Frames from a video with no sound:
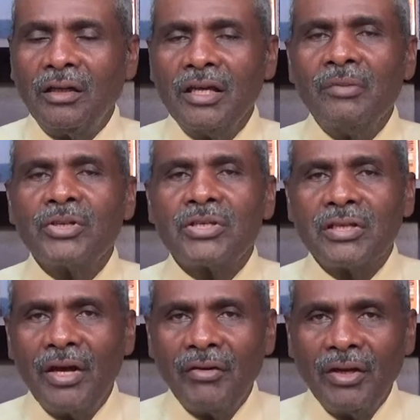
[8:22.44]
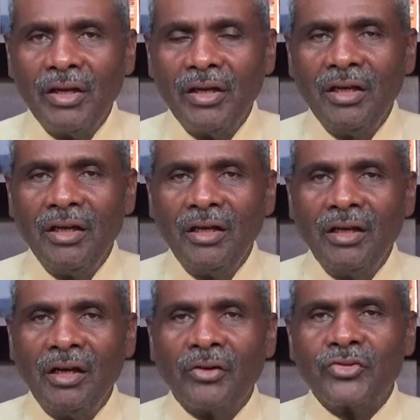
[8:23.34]
emissary
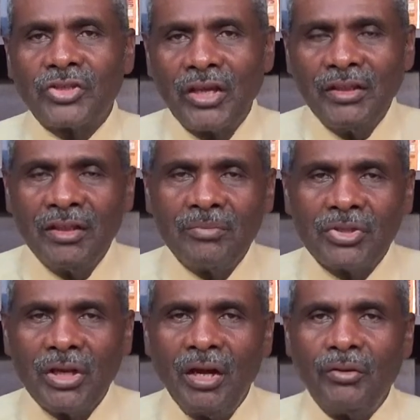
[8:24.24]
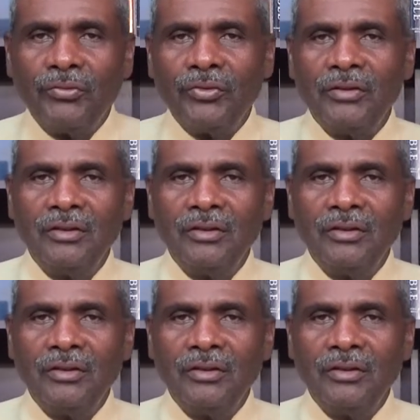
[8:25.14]
of Satan himself.